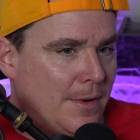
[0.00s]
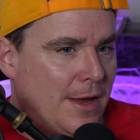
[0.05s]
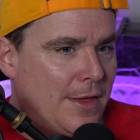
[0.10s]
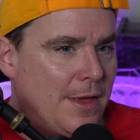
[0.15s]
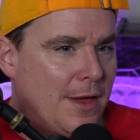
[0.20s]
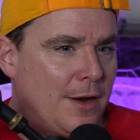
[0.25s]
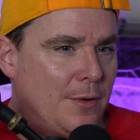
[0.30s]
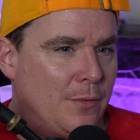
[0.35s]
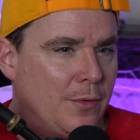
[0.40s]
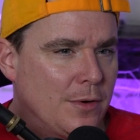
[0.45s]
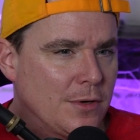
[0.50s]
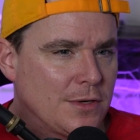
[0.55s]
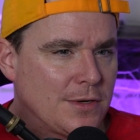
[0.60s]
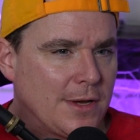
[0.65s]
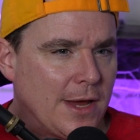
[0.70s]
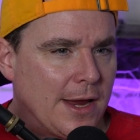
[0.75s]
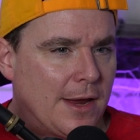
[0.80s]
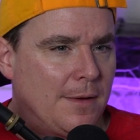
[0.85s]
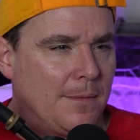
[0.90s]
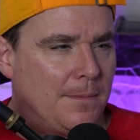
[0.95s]
And then we were just
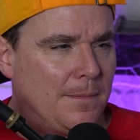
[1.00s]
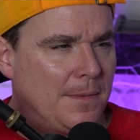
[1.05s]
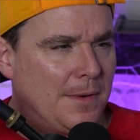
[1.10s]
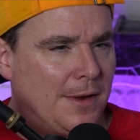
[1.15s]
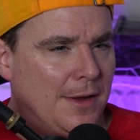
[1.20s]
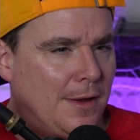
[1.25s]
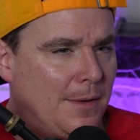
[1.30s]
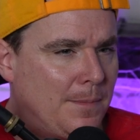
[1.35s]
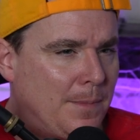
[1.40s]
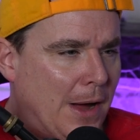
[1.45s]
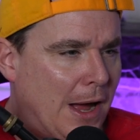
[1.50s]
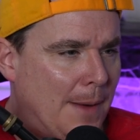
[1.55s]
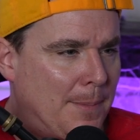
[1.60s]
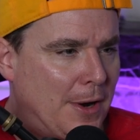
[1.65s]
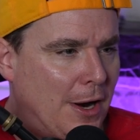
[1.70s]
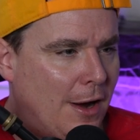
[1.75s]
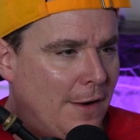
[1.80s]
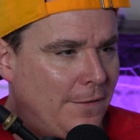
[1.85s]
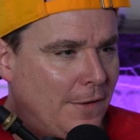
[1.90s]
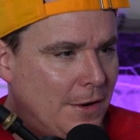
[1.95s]
like popping
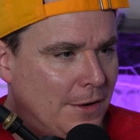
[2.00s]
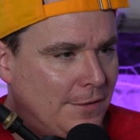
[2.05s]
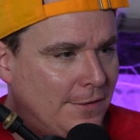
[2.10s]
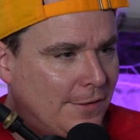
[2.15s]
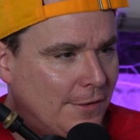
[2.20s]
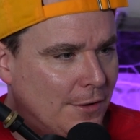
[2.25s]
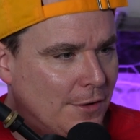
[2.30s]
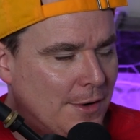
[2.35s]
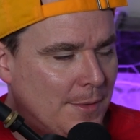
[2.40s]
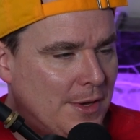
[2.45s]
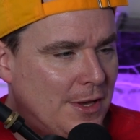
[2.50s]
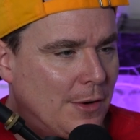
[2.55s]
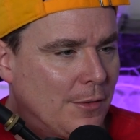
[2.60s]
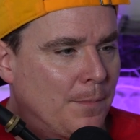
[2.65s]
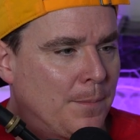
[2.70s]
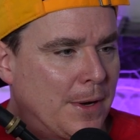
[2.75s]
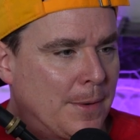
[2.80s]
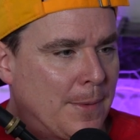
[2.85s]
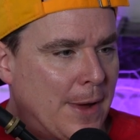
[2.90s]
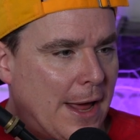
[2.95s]
off on insurgents. I mean, there were
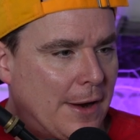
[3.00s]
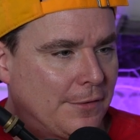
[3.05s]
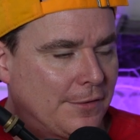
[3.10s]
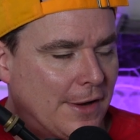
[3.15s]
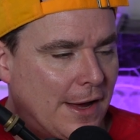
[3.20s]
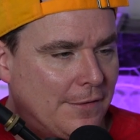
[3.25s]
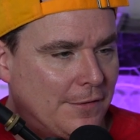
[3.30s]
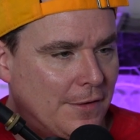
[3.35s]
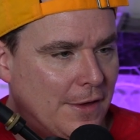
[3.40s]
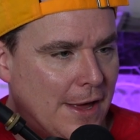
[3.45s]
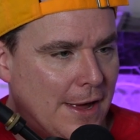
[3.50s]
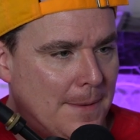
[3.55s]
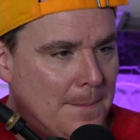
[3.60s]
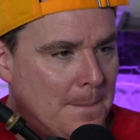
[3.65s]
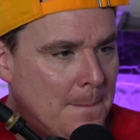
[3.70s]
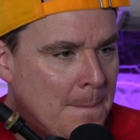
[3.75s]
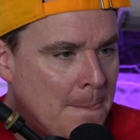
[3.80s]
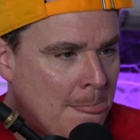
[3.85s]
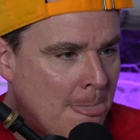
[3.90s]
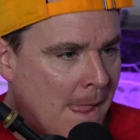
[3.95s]
big battles after that,
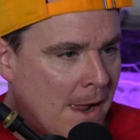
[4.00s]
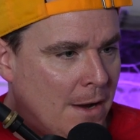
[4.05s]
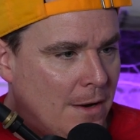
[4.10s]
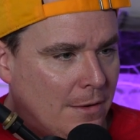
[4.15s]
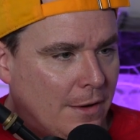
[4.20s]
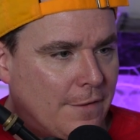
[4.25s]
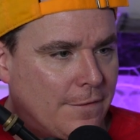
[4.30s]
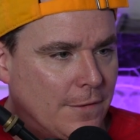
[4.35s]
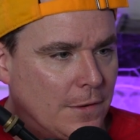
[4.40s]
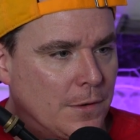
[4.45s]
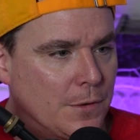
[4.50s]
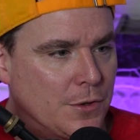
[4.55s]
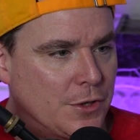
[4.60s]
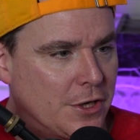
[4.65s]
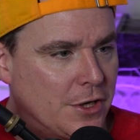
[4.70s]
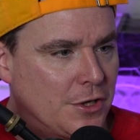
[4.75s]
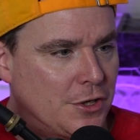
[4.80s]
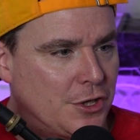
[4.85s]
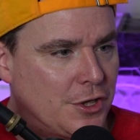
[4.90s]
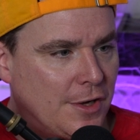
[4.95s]
like
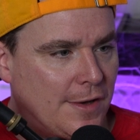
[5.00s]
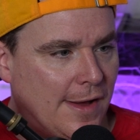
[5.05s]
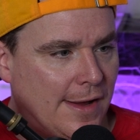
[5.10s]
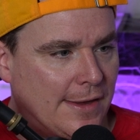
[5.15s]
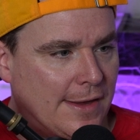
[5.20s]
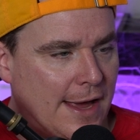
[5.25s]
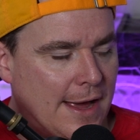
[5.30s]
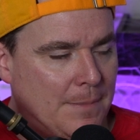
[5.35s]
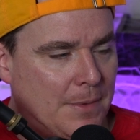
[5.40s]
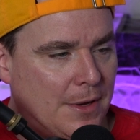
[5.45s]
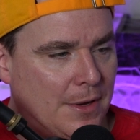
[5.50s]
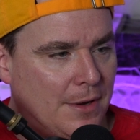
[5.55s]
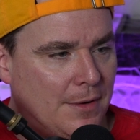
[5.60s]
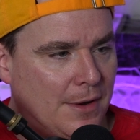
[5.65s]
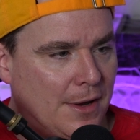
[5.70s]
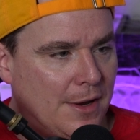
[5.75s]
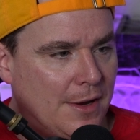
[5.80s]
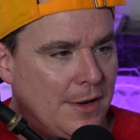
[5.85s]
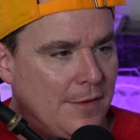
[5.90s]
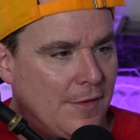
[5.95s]
Fallujah and shit like that. But
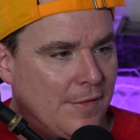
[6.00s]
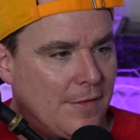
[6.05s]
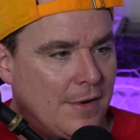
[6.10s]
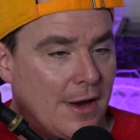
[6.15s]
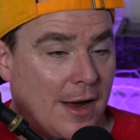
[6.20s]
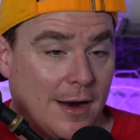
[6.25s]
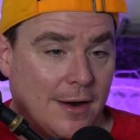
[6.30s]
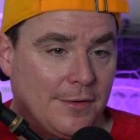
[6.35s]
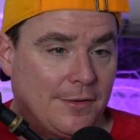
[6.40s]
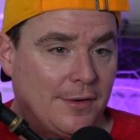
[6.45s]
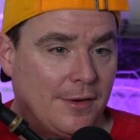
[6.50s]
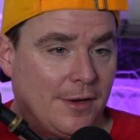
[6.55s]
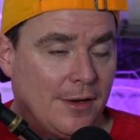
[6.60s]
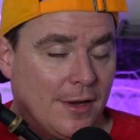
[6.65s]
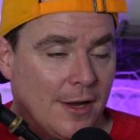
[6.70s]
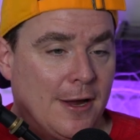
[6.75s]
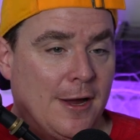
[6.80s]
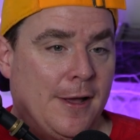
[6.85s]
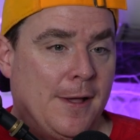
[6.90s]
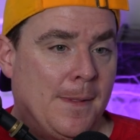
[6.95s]
even honestly,
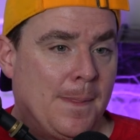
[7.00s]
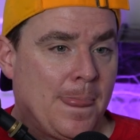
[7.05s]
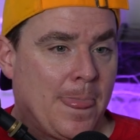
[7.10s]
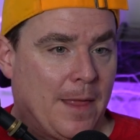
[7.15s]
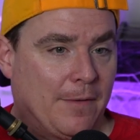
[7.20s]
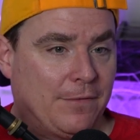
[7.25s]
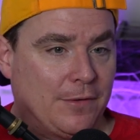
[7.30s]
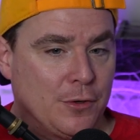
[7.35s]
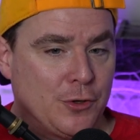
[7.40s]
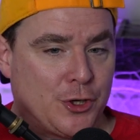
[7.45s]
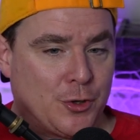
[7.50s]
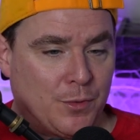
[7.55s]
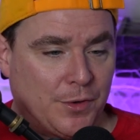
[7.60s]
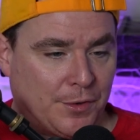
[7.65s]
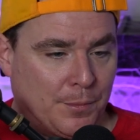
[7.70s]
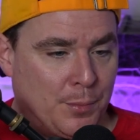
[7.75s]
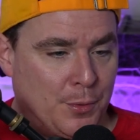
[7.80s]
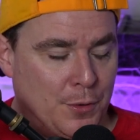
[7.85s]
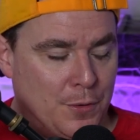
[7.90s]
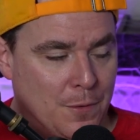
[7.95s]
Fallujah was a
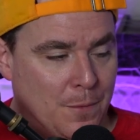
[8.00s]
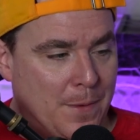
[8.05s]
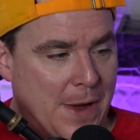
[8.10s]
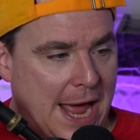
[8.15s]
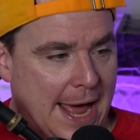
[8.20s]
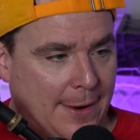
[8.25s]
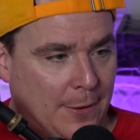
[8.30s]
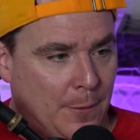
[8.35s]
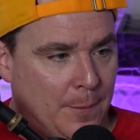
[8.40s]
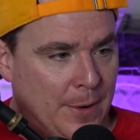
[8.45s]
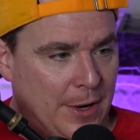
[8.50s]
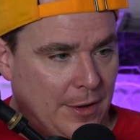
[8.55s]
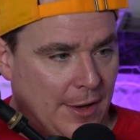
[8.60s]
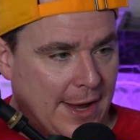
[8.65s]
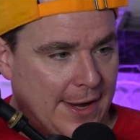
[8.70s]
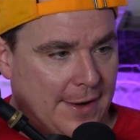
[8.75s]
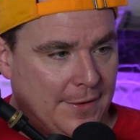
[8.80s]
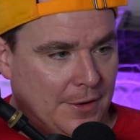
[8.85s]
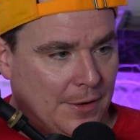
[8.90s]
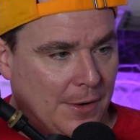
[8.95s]
brutal battle, but
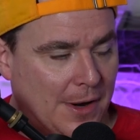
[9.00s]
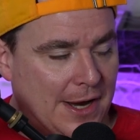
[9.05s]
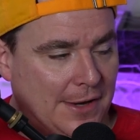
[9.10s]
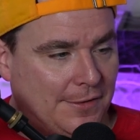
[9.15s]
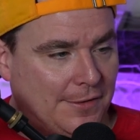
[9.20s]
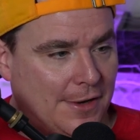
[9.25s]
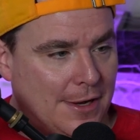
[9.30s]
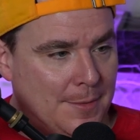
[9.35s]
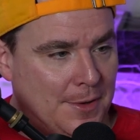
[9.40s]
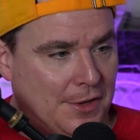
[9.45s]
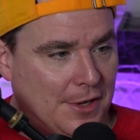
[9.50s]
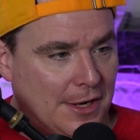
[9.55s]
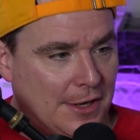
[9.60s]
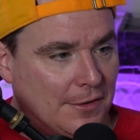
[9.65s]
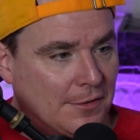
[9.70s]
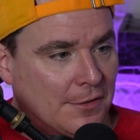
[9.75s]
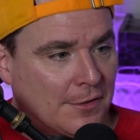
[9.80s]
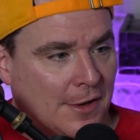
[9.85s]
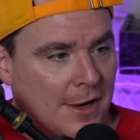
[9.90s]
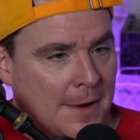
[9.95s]
like in the grand scheme of
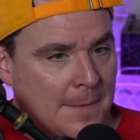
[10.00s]
things,